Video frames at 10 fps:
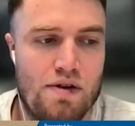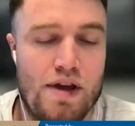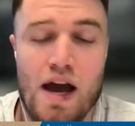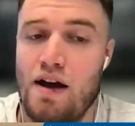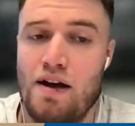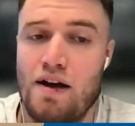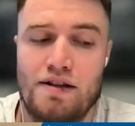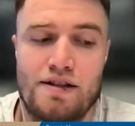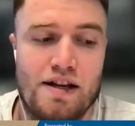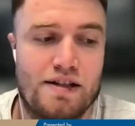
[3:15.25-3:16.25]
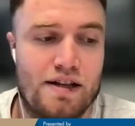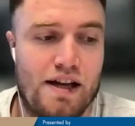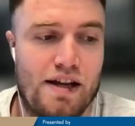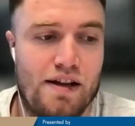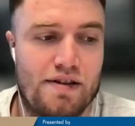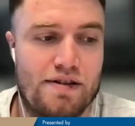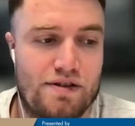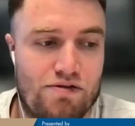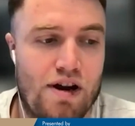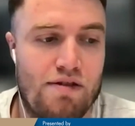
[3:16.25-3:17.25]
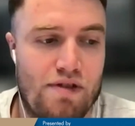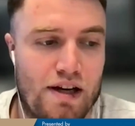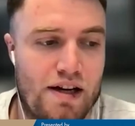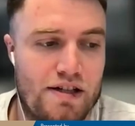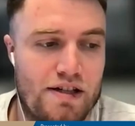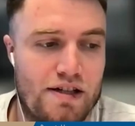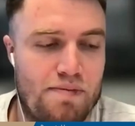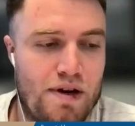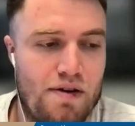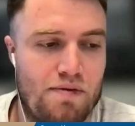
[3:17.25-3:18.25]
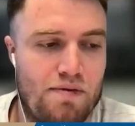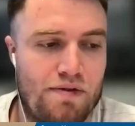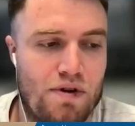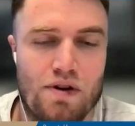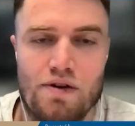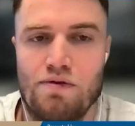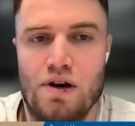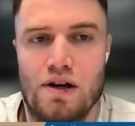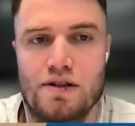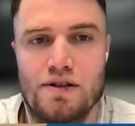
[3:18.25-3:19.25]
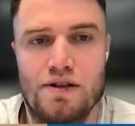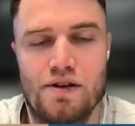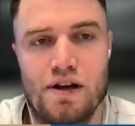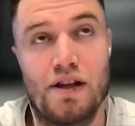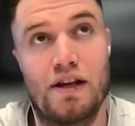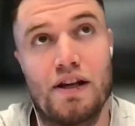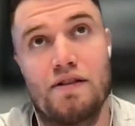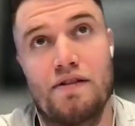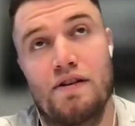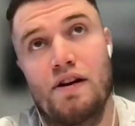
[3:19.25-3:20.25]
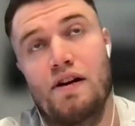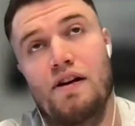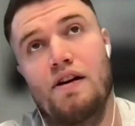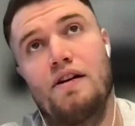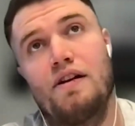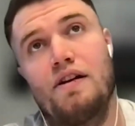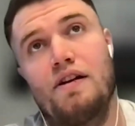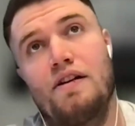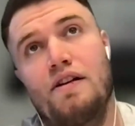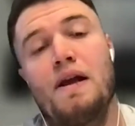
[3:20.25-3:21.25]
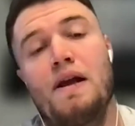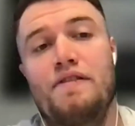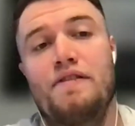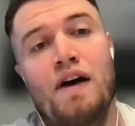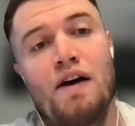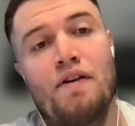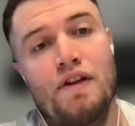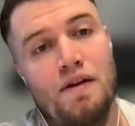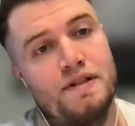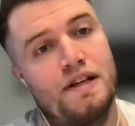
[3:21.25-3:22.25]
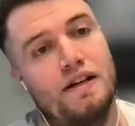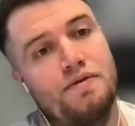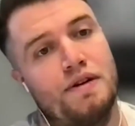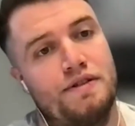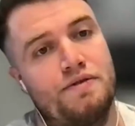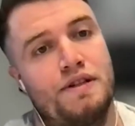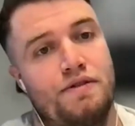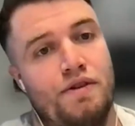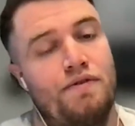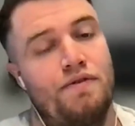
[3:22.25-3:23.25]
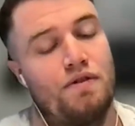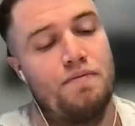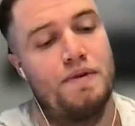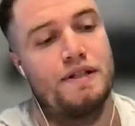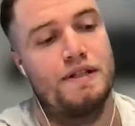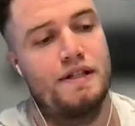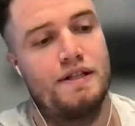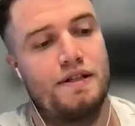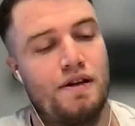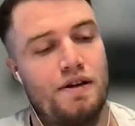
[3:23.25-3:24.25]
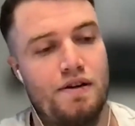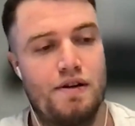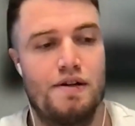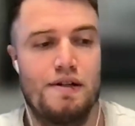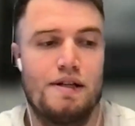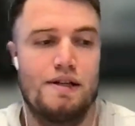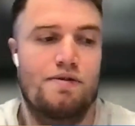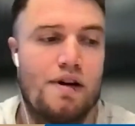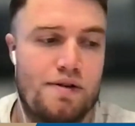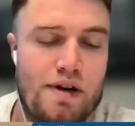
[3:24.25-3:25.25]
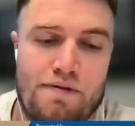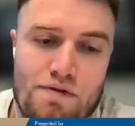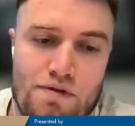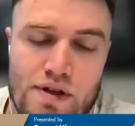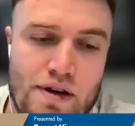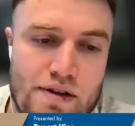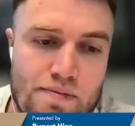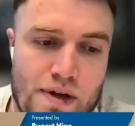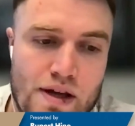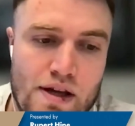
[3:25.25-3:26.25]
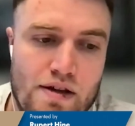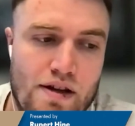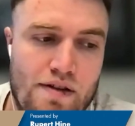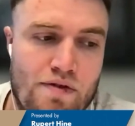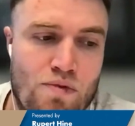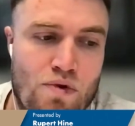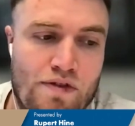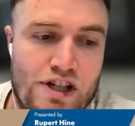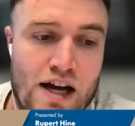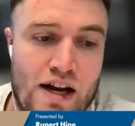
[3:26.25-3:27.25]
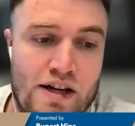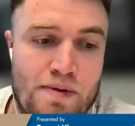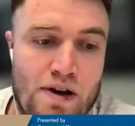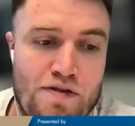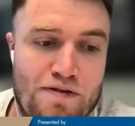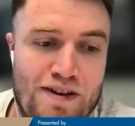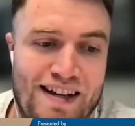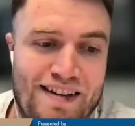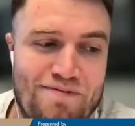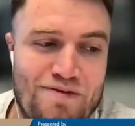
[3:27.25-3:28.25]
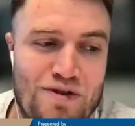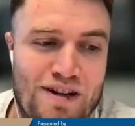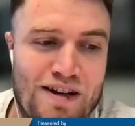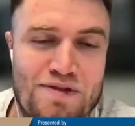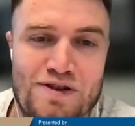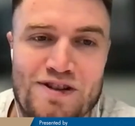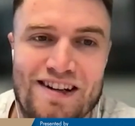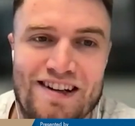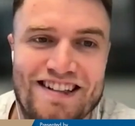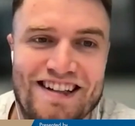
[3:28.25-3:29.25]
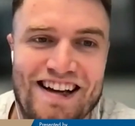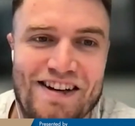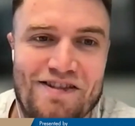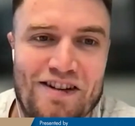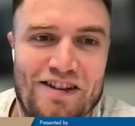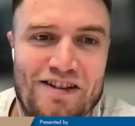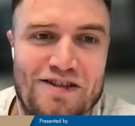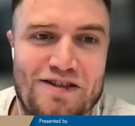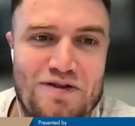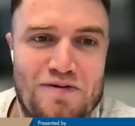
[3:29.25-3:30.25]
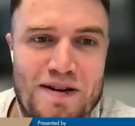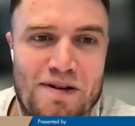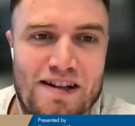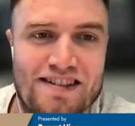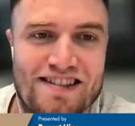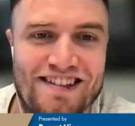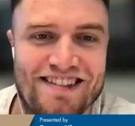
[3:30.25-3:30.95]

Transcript: yeah, essentially it's great recognition, but we've got a lot of work to do, and I think it's been tough out there, particularly 2023 for a lot of businesses. So 2024 is going to be even more of a challenge, but hopefully more kind of blue skies ahead rather than stormy winds.